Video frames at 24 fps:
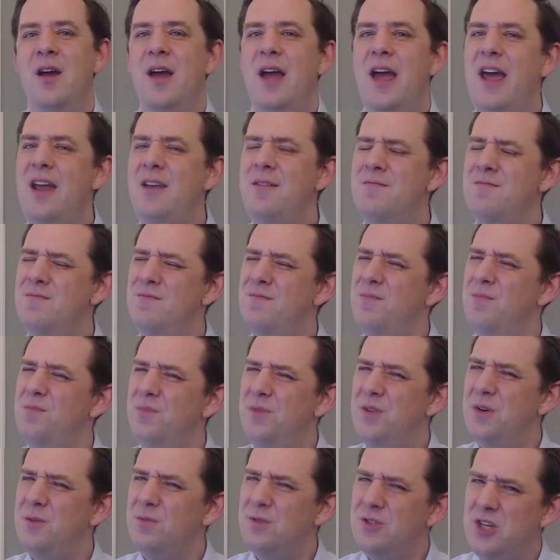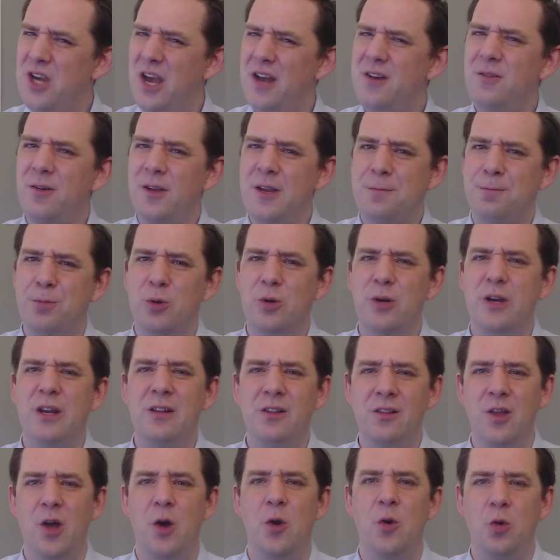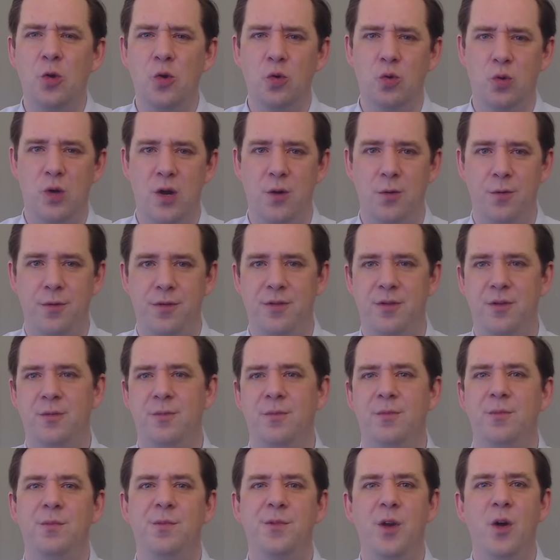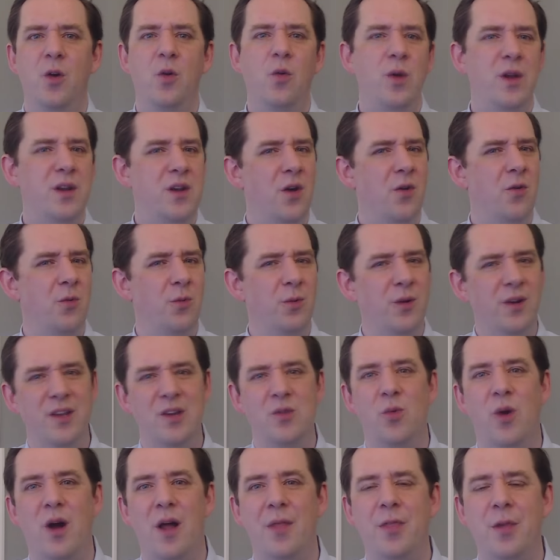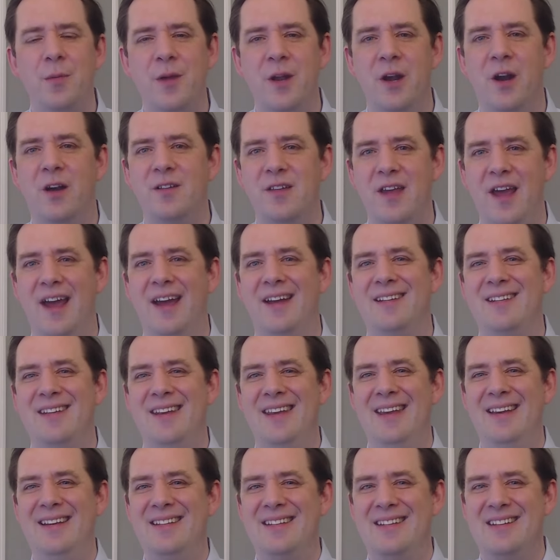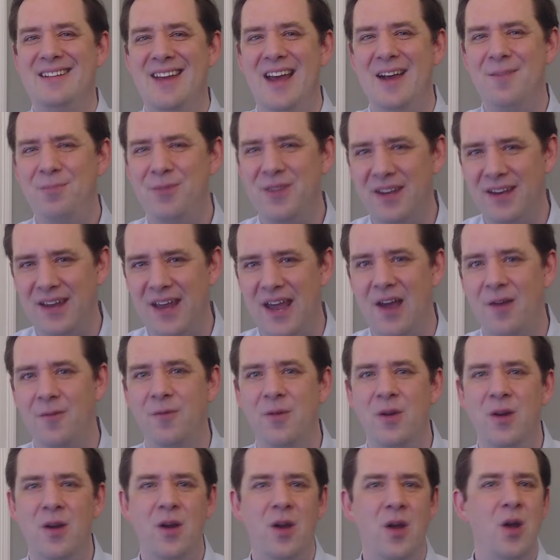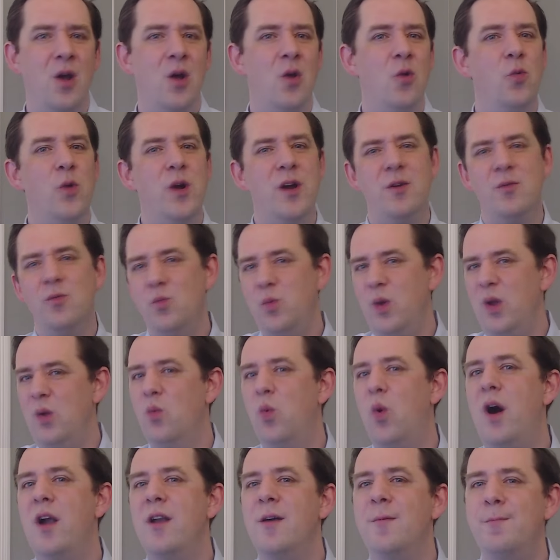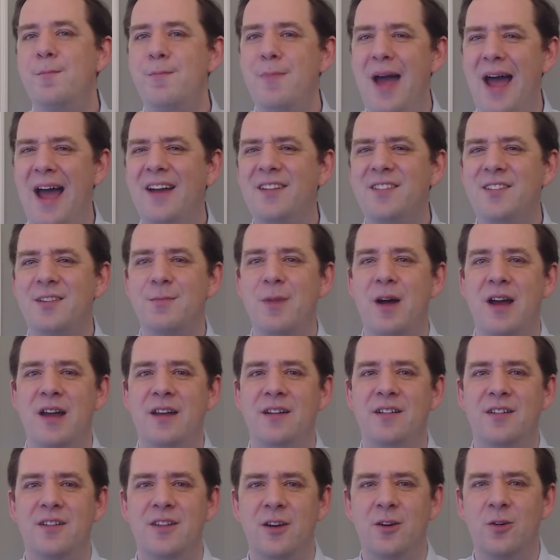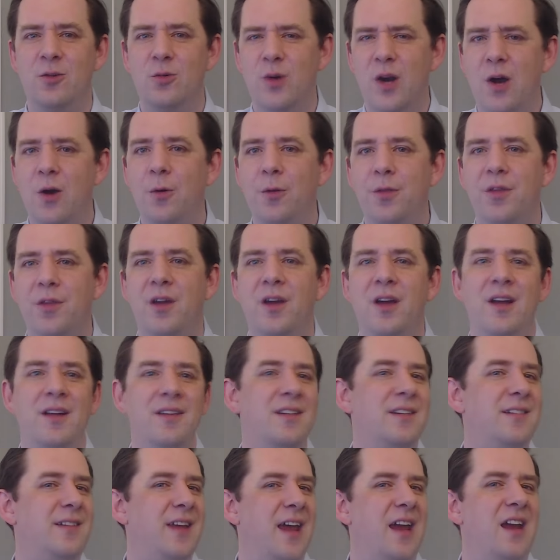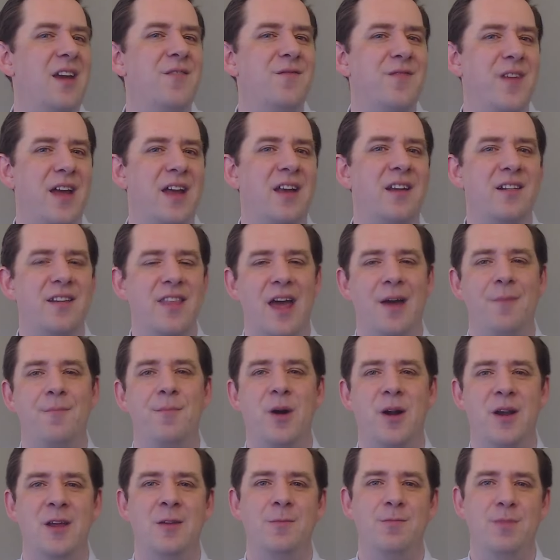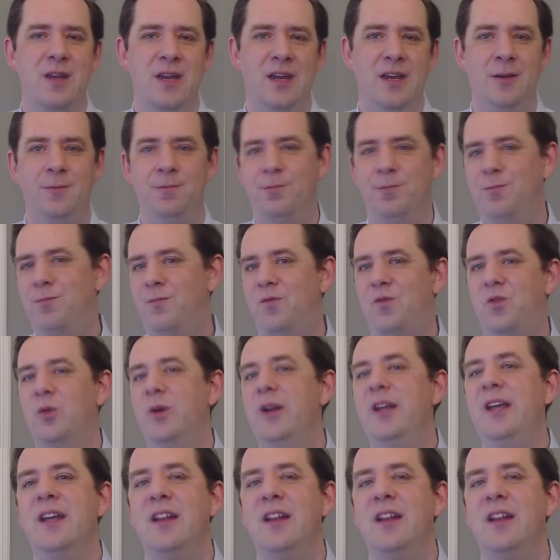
and they're generally pretty low growth, so we don't really want them in our tax-exempt account, where we want to maximize the growth to take advantage of that money being free